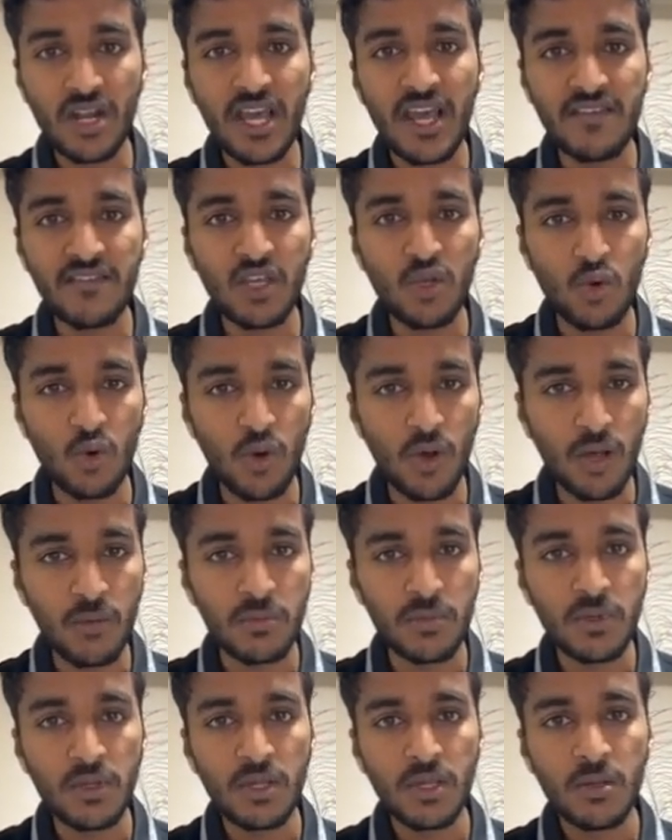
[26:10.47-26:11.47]
not having
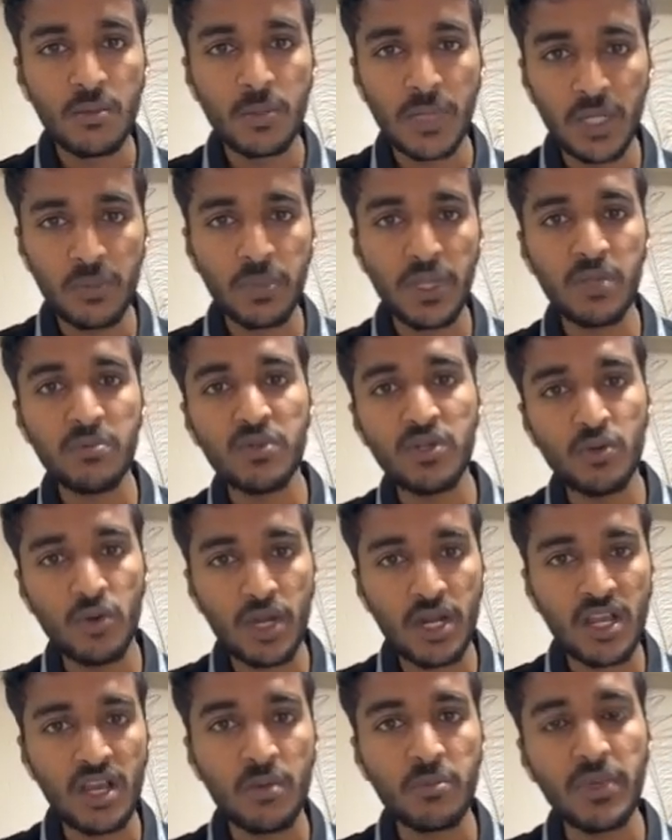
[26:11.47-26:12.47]
co-op, but people who
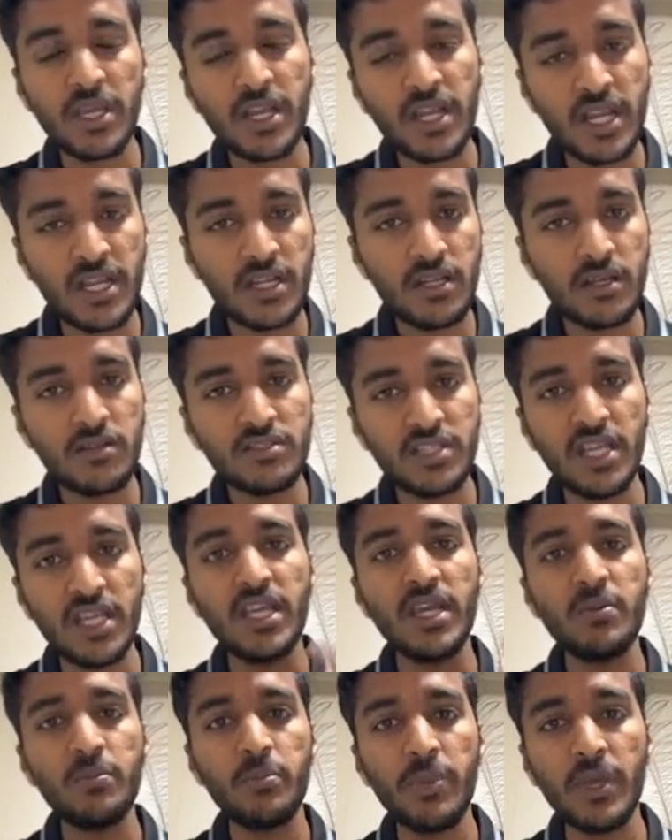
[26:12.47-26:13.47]
are coming right now, they
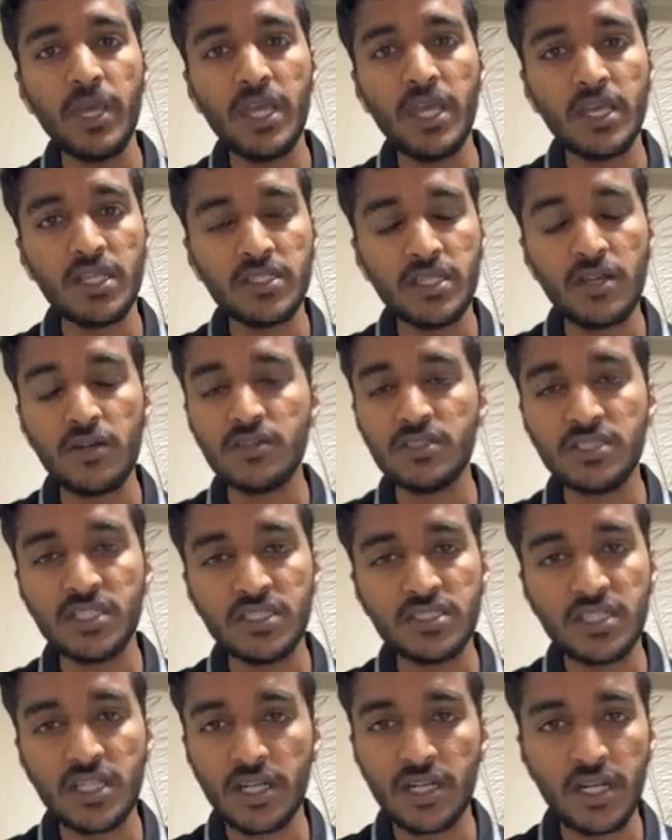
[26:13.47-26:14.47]
can pay around
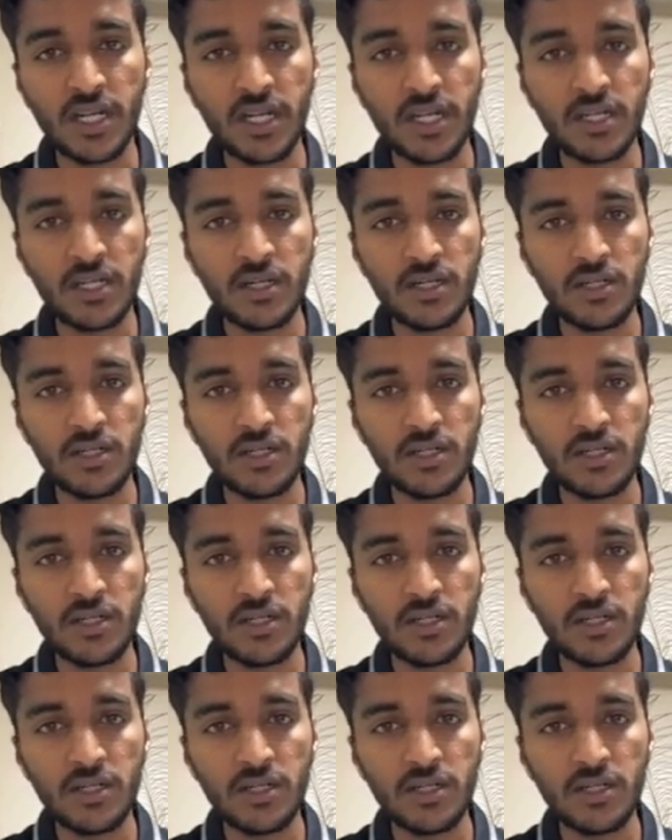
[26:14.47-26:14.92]
600